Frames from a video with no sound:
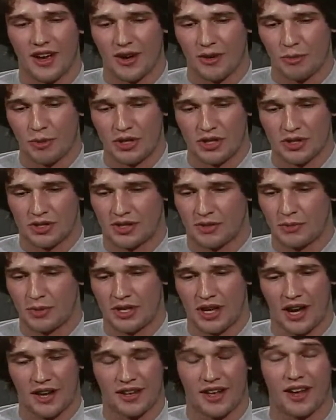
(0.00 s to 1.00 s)
we just we
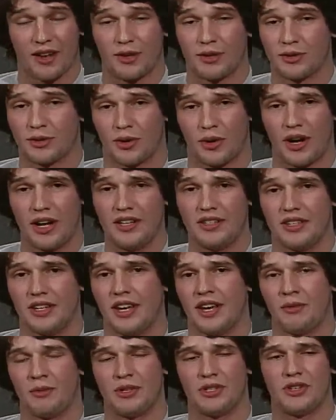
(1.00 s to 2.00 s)
kind of got a little crazy
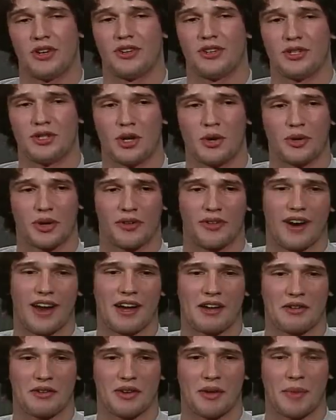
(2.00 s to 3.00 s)
and we started joking
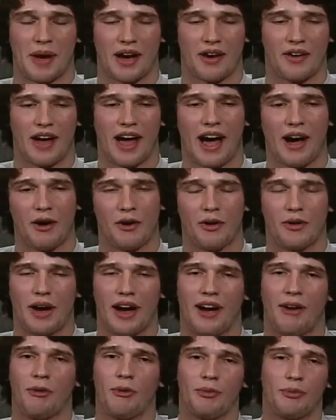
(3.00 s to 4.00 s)
around about how
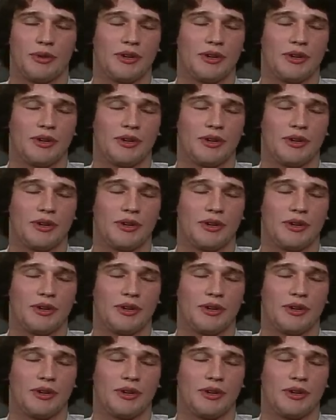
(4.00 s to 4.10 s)
how